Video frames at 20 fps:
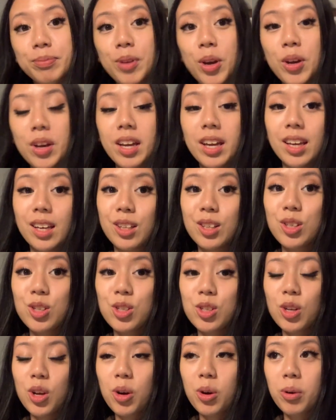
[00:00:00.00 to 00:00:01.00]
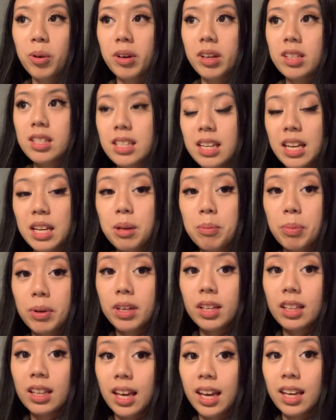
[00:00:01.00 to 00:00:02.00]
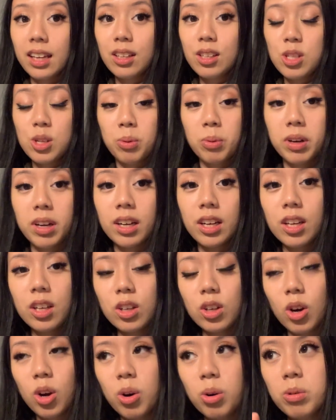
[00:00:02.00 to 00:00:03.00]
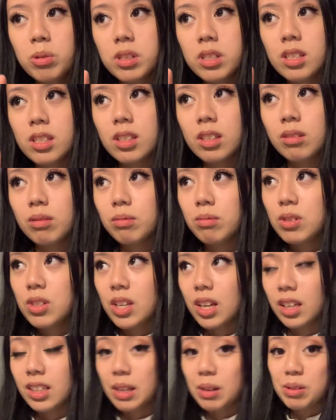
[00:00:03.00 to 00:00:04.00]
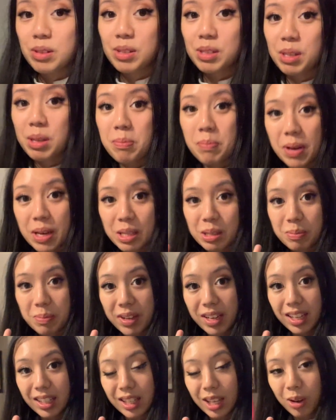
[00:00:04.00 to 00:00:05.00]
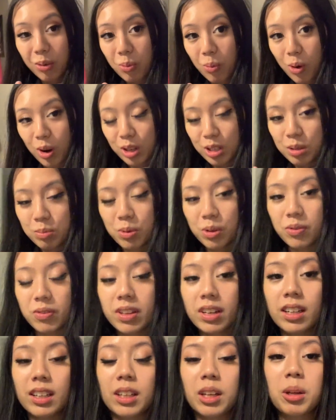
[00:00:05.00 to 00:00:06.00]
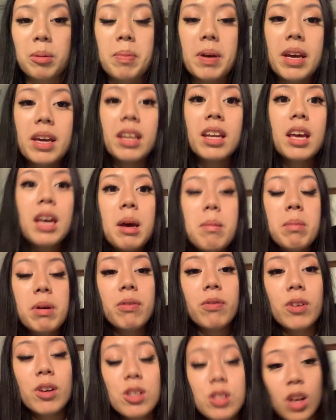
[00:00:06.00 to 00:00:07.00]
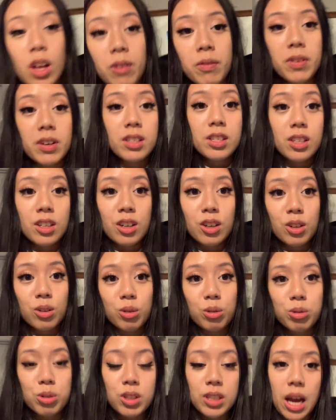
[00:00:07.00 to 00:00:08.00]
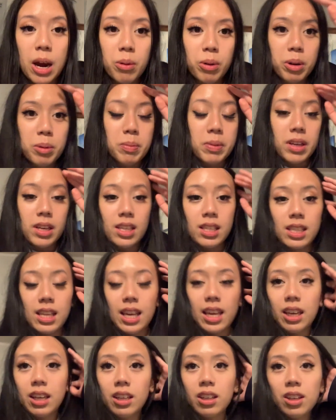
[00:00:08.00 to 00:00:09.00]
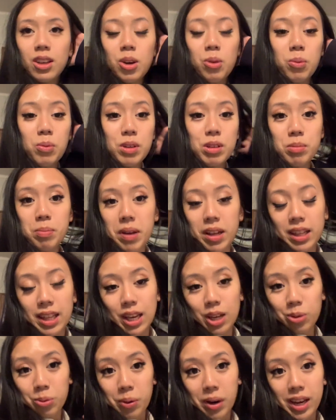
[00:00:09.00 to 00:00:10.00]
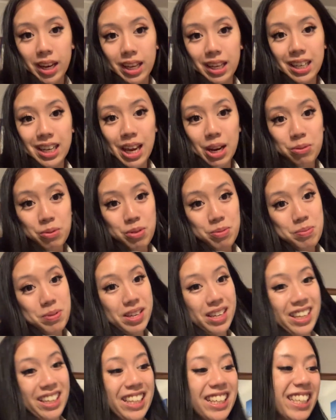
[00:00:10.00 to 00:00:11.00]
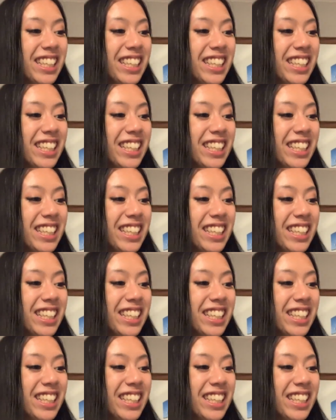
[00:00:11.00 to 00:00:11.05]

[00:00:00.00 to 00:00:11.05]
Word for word: Okay, so it's getting pretty late, so we're gonna go just chill downstairs in the basement and like watch a movie in a little bit. But first, all of us are gonna go shower because like we smell like rain and we've been